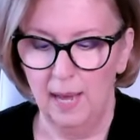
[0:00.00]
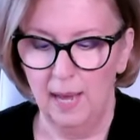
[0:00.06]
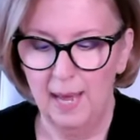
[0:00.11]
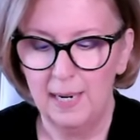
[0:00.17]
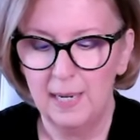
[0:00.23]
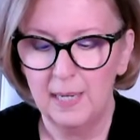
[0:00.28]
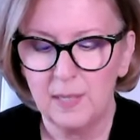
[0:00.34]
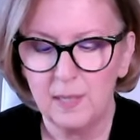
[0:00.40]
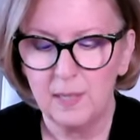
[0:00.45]

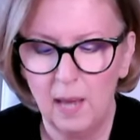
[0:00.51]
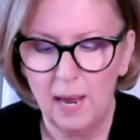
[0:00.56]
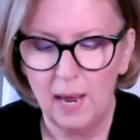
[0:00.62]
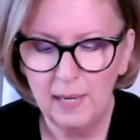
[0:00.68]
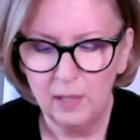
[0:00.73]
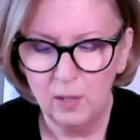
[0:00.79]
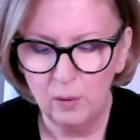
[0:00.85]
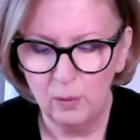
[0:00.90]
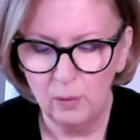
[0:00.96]
And it's
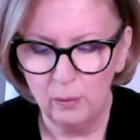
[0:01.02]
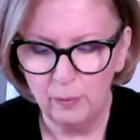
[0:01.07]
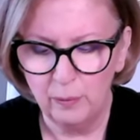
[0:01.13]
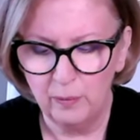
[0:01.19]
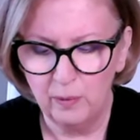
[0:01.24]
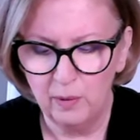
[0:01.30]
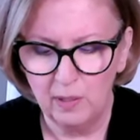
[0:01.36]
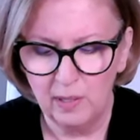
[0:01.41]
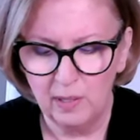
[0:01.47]
like you've
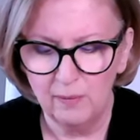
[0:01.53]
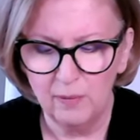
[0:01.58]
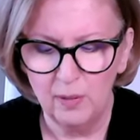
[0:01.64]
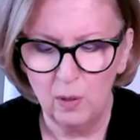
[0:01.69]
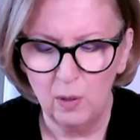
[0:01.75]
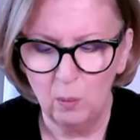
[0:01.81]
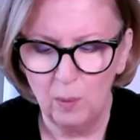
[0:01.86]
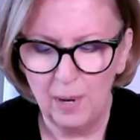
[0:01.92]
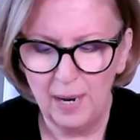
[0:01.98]

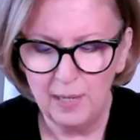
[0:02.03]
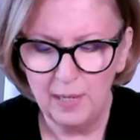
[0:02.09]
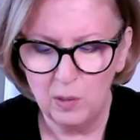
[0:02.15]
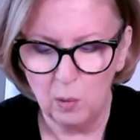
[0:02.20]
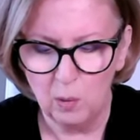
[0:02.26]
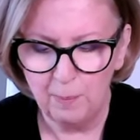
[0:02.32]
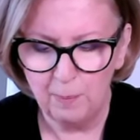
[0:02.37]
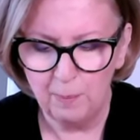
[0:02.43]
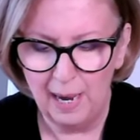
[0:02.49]
given away
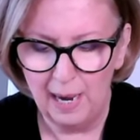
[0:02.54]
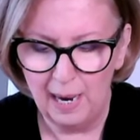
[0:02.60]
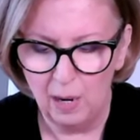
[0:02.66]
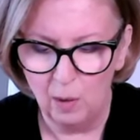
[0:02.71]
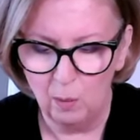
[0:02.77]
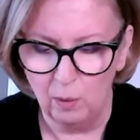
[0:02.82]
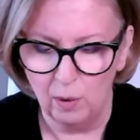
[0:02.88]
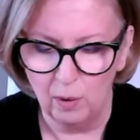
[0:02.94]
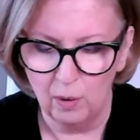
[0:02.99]
your
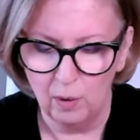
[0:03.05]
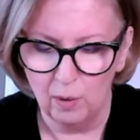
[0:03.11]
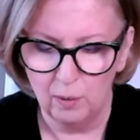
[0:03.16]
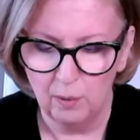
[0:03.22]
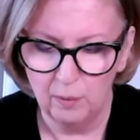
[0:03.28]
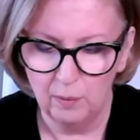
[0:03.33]
power.